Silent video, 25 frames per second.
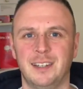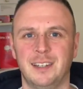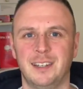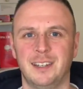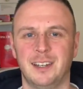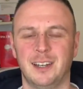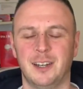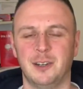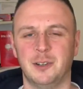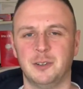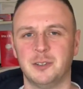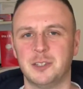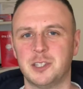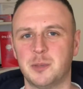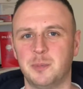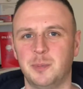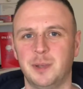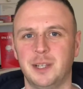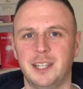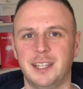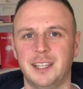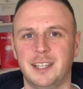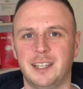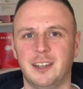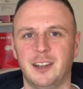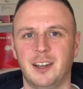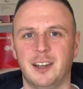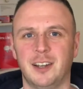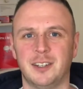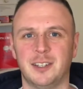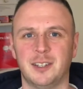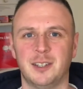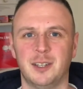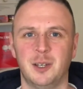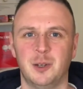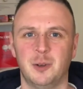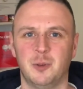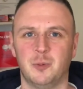And ultimately God
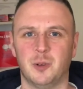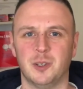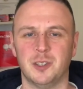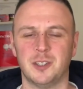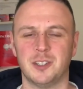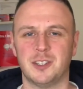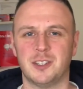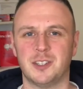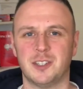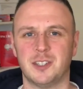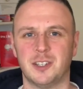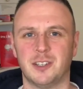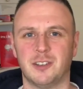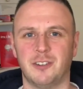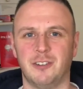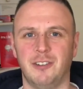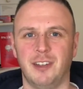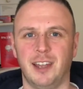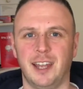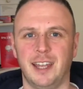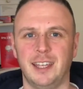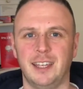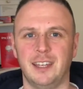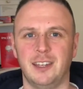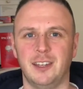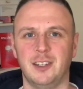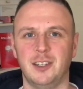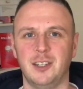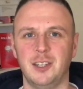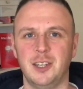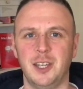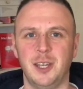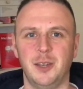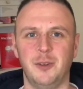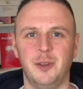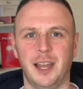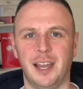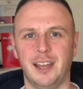wants to create a
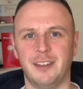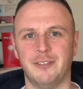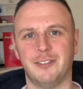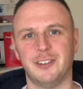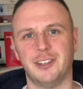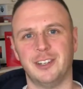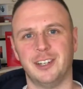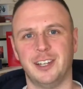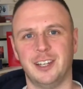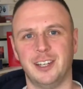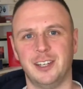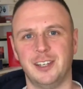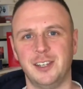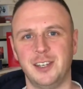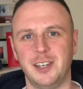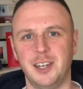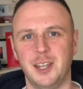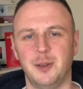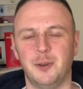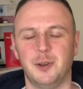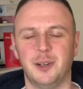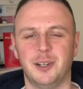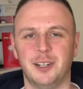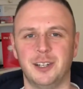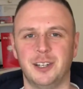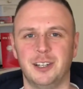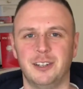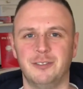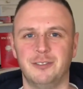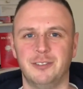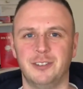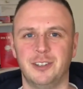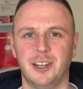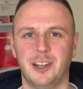new heaven and new earth.